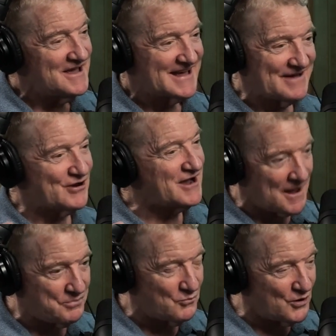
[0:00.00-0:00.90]
Have a
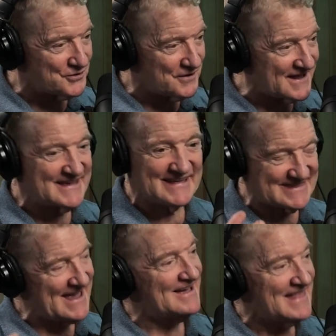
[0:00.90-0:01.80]
cup of water and get
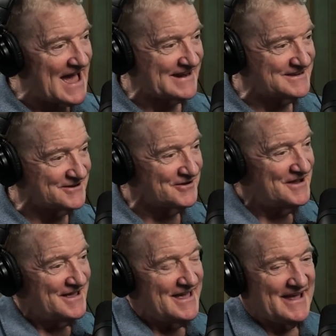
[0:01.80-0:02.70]
the hell out of here.
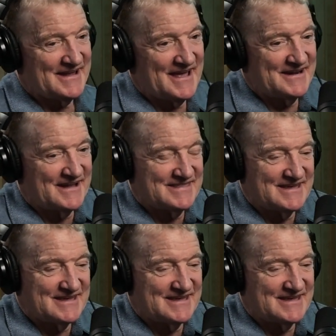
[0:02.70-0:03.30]
And I think.